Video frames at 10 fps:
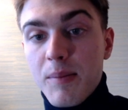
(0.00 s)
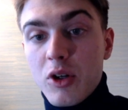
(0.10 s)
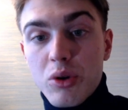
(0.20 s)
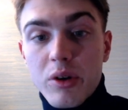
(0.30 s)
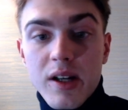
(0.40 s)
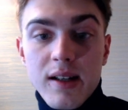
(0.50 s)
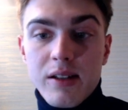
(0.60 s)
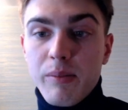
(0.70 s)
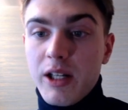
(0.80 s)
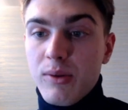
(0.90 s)
Short
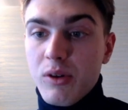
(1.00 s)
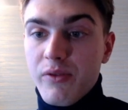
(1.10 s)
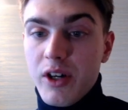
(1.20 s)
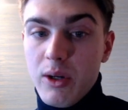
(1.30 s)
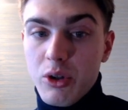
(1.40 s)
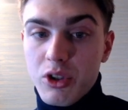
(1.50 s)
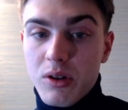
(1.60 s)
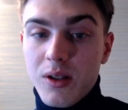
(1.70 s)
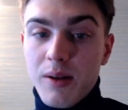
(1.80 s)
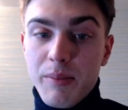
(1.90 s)
castle might look very
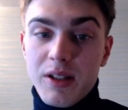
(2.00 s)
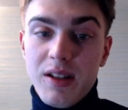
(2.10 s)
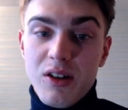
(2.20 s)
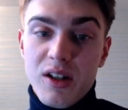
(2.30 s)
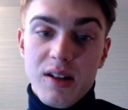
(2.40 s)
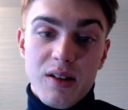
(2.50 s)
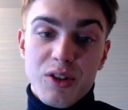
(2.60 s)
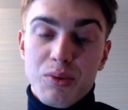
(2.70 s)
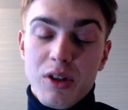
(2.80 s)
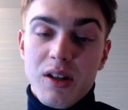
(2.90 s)
logical, but here
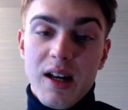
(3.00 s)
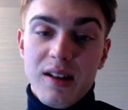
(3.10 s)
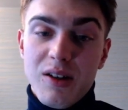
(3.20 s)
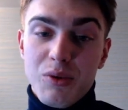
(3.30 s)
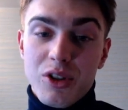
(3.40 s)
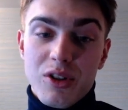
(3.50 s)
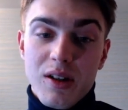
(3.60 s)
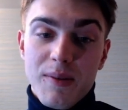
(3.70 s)
there's one idea which